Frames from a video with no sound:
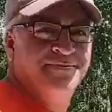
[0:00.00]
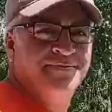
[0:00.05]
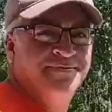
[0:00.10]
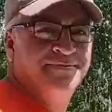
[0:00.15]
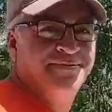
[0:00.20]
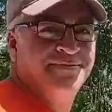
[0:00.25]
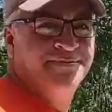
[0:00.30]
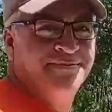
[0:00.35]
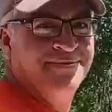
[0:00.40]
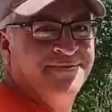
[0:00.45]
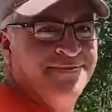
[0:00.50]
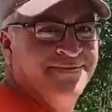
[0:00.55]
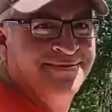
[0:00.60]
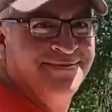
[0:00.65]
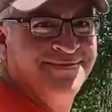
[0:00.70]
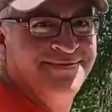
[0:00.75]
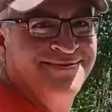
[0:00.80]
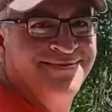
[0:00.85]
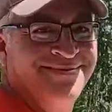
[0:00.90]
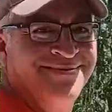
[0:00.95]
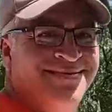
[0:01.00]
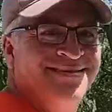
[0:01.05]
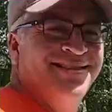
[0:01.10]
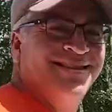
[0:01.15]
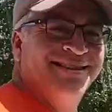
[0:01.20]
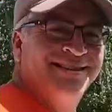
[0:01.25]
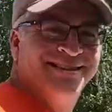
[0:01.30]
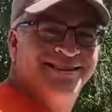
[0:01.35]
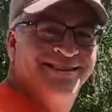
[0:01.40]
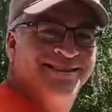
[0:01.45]

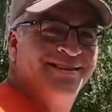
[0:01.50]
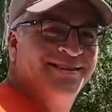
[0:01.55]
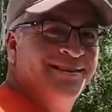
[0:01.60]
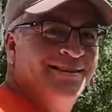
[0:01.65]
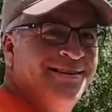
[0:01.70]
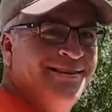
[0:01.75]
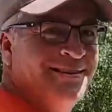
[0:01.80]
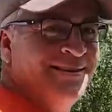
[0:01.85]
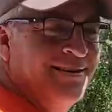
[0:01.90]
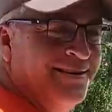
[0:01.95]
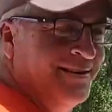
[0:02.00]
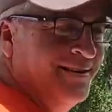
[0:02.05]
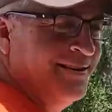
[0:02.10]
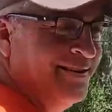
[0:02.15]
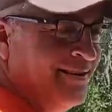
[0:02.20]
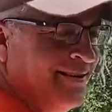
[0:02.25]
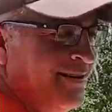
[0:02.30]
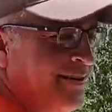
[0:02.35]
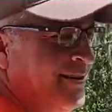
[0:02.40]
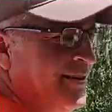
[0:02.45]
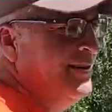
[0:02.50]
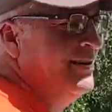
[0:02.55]
glasses. What do you think?